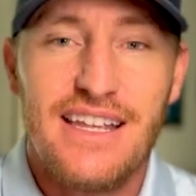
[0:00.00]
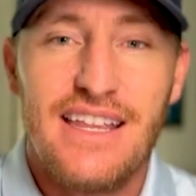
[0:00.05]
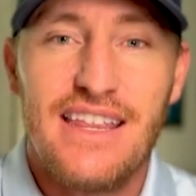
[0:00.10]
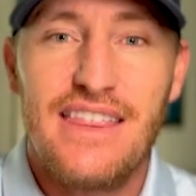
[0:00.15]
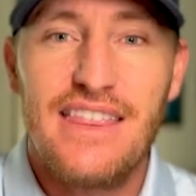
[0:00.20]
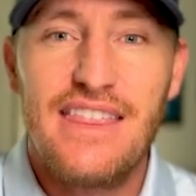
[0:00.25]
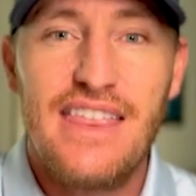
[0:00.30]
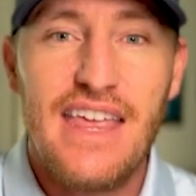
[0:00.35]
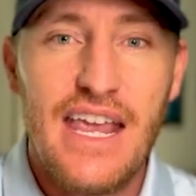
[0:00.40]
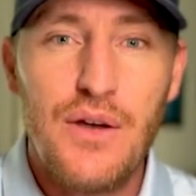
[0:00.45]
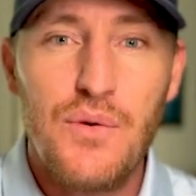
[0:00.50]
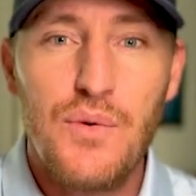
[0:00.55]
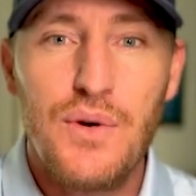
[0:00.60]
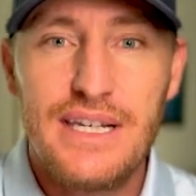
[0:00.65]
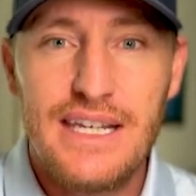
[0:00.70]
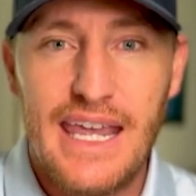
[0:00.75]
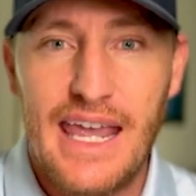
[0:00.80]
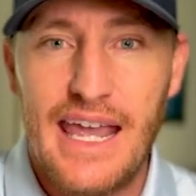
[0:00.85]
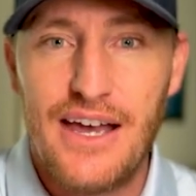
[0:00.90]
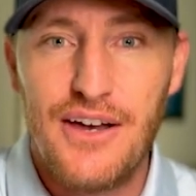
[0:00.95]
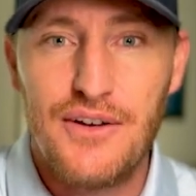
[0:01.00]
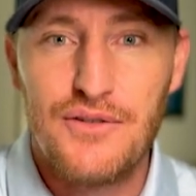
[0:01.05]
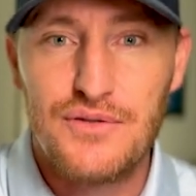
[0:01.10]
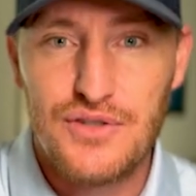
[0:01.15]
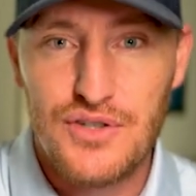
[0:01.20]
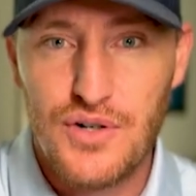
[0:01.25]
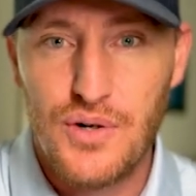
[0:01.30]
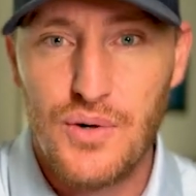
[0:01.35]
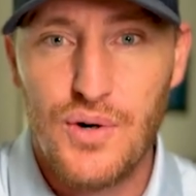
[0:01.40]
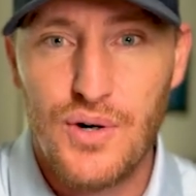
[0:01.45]
they would count
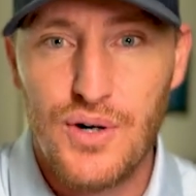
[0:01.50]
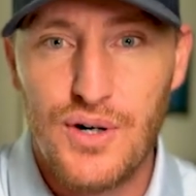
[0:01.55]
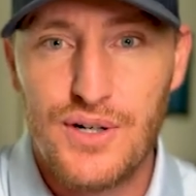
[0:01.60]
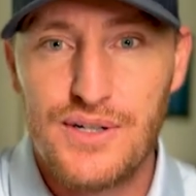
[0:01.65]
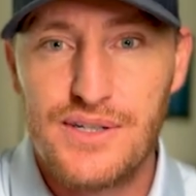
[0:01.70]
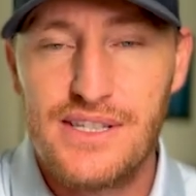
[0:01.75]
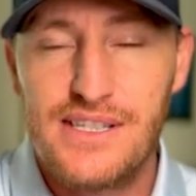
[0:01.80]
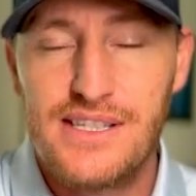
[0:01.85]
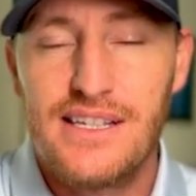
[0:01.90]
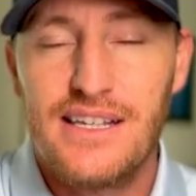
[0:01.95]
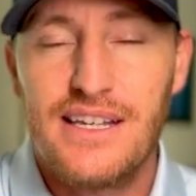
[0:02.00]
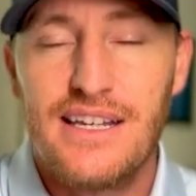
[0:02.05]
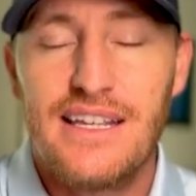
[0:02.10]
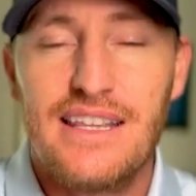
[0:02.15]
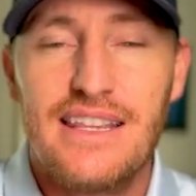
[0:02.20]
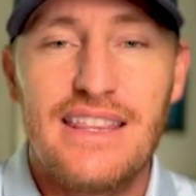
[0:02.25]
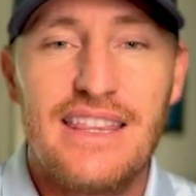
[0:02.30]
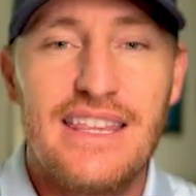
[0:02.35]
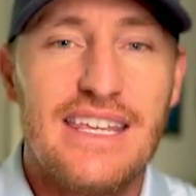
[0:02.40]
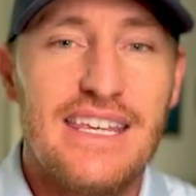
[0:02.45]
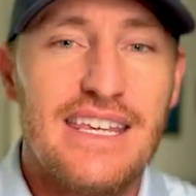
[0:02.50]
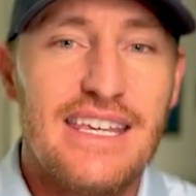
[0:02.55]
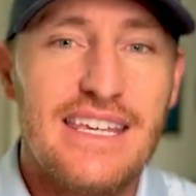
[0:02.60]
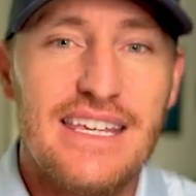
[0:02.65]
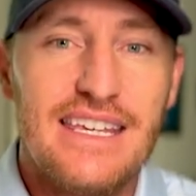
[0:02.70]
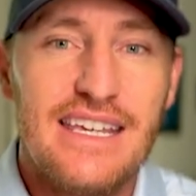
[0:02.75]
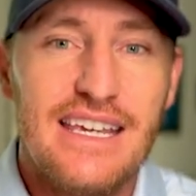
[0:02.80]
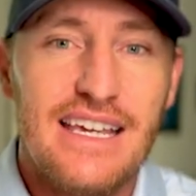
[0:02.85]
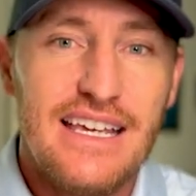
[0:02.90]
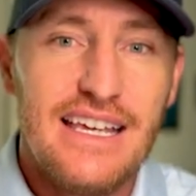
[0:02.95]
towards
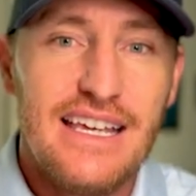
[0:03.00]
the